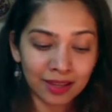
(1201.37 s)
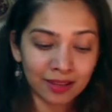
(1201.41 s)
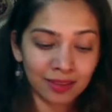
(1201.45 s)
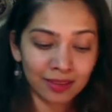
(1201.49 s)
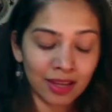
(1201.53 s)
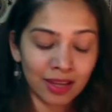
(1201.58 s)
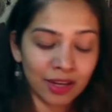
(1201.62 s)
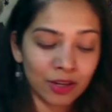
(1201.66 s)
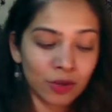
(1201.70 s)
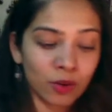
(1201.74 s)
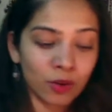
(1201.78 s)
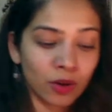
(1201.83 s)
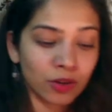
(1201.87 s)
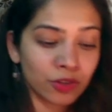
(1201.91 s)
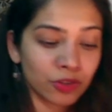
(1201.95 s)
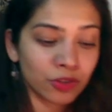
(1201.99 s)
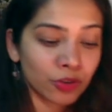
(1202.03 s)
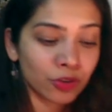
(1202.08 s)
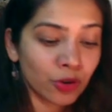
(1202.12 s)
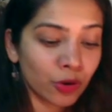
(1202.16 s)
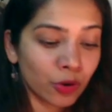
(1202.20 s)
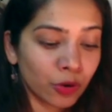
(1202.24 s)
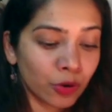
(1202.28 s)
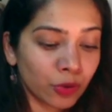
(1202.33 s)
that you
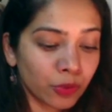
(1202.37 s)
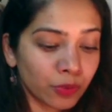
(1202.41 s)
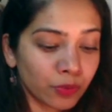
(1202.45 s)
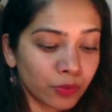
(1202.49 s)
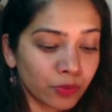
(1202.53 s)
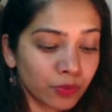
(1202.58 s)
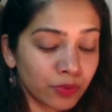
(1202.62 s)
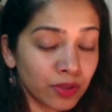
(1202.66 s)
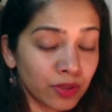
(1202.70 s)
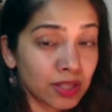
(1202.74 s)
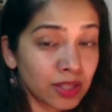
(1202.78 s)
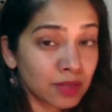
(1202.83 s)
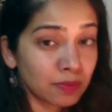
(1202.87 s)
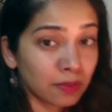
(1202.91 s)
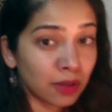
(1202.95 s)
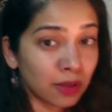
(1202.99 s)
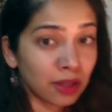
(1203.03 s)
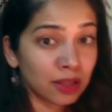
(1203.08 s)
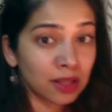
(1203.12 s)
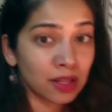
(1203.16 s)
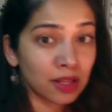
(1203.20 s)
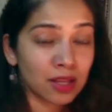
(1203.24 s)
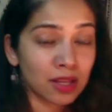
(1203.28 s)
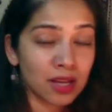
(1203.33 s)
undergo this
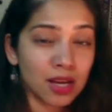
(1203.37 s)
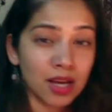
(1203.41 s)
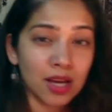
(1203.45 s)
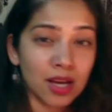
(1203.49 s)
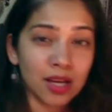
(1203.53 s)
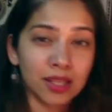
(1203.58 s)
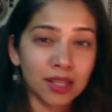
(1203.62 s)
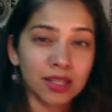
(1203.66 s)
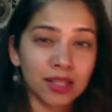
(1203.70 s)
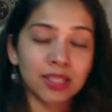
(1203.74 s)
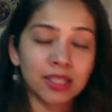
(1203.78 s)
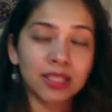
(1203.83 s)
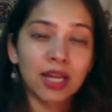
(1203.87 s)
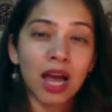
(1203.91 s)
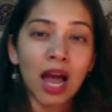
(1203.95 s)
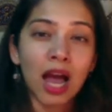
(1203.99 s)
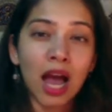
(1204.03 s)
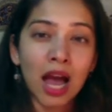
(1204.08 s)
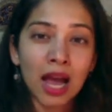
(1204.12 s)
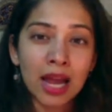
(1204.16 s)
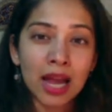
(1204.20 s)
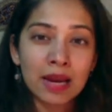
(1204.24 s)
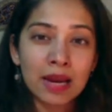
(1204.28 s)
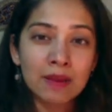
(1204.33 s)
month, the
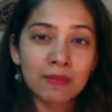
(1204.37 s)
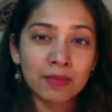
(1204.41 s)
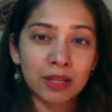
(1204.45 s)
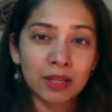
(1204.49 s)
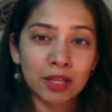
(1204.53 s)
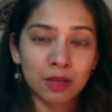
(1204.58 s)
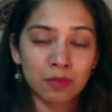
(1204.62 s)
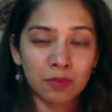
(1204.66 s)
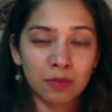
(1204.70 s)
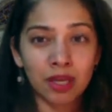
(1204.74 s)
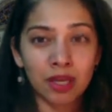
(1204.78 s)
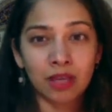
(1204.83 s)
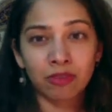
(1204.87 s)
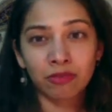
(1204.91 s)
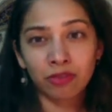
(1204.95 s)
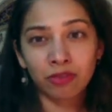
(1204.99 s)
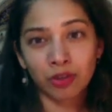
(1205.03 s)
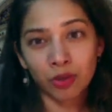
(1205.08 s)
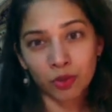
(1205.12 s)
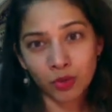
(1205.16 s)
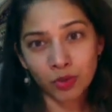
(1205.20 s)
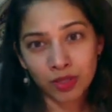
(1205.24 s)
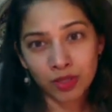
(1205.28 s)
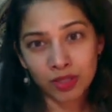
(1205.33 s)
time that you make for
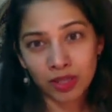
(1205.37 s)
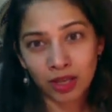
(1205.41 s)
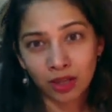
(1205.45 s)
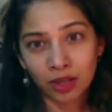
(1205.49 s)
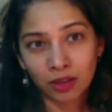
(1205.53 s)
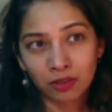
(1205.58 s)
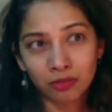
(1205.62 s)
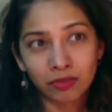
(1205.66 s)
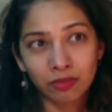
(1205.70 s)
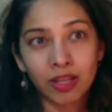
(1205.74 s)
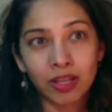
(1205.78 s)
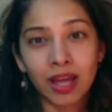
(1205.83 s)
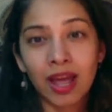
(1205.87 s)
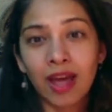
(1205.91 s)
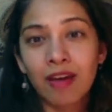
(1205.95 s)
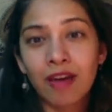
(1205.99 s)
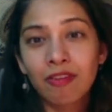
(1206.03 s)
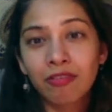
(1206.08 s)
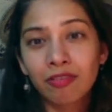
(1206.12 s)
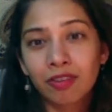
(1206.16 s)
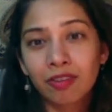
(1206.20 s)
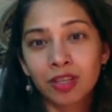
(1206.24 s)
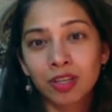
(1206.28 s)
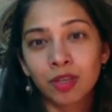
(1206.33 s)
yourself, the
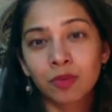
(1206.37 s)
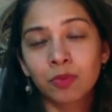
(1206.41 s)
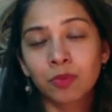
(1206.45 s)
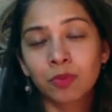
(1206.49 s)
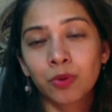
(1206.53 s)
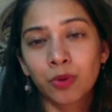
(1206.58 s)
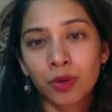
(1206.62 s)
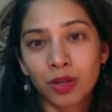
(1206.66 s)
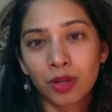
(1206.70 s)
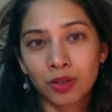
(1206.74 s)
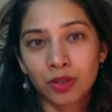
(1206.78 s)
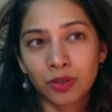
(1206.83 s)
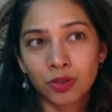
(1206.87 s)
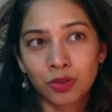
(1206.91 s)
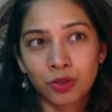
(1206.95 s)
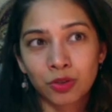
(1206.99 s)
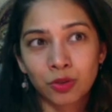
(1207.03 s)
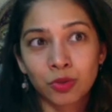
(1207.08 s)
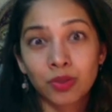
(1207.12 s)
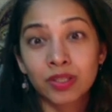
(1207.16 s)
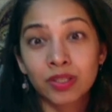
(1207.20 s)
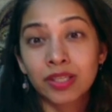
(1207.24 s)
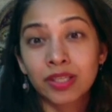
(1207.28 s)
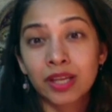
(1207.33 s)
effort you put into
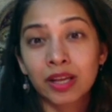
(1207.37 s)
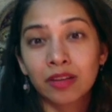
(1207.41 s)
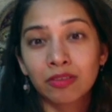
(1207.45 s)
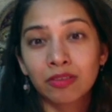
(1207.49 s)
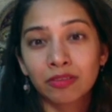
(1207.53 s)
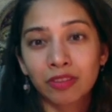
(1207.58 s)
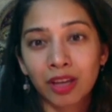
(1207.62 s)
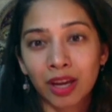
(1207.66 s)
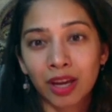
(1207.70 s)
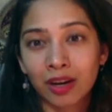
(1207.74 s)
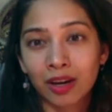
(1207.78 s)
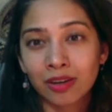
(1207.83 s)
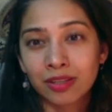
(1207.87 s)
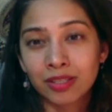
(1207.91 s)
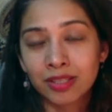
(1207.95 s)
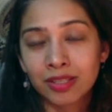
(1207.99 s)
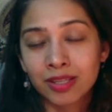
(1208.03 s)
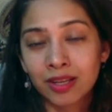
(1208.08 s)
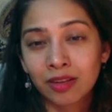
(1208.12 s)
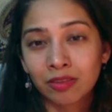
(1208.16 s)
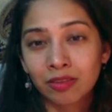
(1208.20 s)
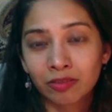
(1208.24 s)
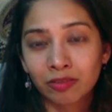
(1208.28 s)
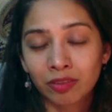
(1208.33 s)
self-care,
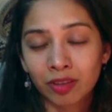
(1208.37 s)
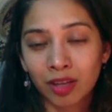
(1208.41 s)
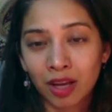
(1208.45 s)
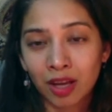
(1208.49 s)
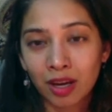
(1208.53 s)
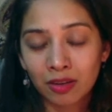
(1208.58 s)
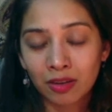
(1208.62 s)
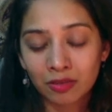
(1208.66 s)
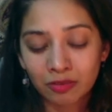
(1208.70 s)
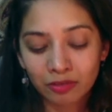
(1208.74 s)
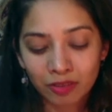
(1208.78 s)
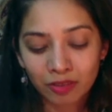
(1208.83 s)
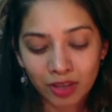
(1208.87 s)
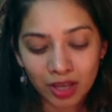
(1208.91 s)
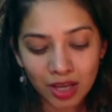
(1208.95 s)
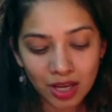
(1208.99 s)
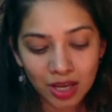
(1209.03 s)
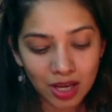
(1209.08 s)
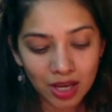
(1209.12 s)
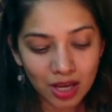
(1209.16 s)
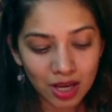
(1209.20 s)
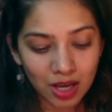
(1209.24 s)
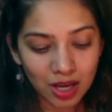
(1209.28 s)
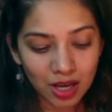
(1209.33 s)
self-love,
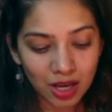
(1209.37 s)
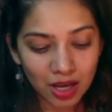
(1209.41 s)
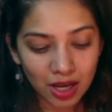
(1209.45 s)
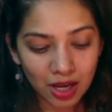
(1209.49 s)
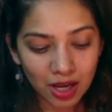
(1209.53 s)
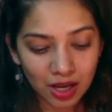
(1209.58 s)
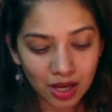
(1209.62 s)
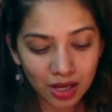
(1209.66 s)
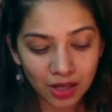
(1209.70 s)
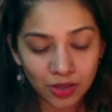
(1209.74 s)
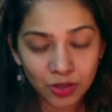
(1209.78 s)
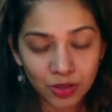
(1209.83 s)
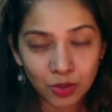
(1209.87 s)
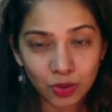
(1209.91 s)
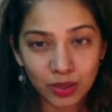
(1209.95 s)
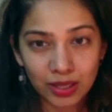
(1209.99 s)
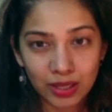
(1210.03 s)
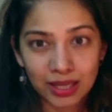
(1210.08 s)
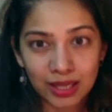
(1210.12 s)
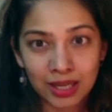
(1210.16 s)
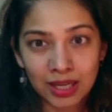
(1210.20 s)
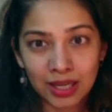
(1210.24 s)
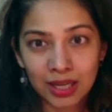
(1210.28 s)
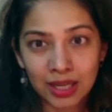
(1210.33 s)
into
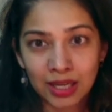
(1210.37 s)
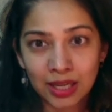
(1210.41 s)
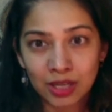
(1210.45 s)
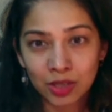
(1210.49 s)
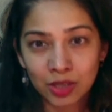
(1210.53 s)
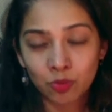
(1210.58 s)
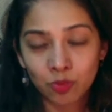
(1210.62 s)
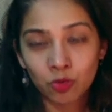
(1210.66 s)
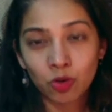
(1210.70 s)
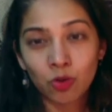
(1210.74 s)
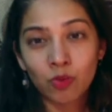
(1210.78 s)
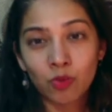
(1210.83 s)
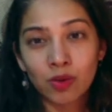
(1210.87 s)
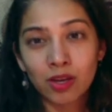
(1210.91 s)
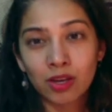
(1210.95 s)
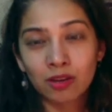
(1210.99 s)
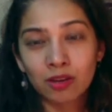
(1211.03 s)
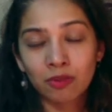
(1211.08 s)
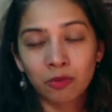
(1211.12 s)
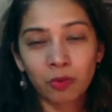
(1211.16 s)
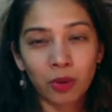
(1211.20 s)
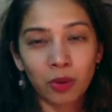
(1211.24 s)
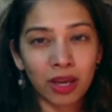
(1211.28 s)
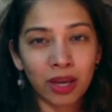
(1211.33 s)
healing, into moving
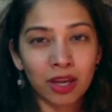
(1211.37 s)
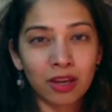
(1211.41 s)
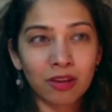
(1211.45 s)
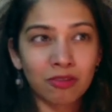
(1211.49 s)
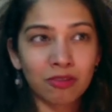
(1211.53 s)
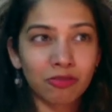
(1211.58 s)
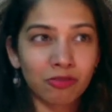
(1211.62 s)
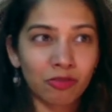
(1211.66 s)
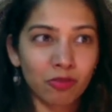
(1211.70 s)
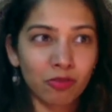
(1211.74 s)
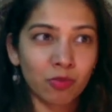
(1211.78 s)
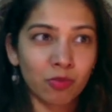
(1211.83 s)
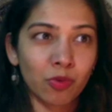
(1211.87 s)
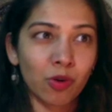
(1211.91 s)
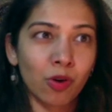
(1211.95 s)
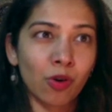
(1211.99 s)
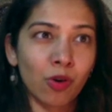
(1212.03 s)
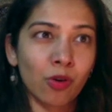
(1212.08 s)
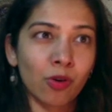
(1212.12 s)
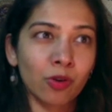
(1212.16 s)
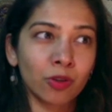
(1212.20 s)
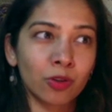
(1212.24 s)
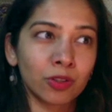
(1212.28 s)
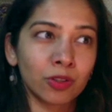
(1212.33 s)
away from
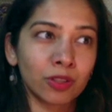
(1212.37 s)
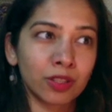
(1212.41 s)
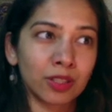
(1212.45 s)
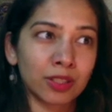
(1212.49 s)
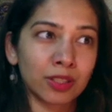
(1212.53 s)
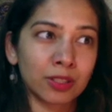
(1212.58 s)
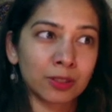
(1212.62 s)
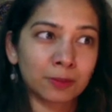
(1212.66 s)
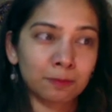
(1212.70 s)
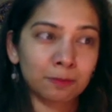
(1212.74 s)
all the